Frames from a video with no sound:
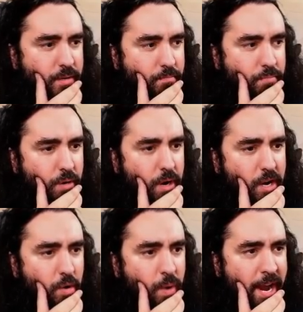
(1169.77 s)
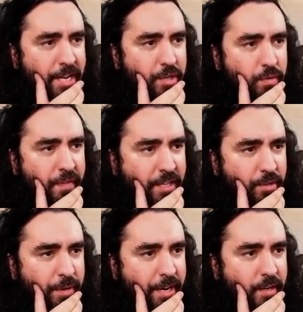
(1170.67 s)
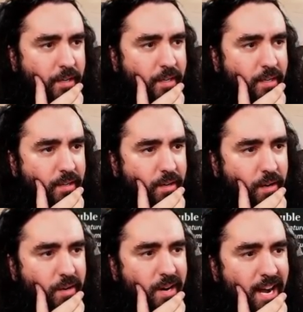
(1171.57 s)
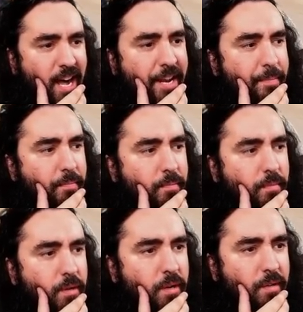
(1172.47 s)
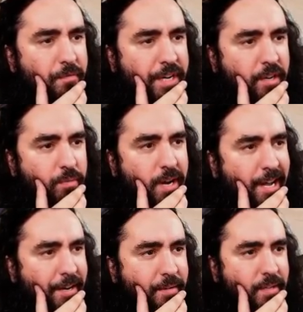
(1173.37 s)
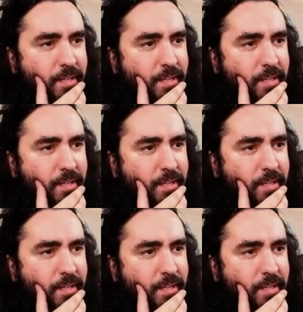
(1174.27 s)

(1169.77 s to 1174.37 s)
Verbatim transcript: Block away to victory. Alrighty. All freaking righty.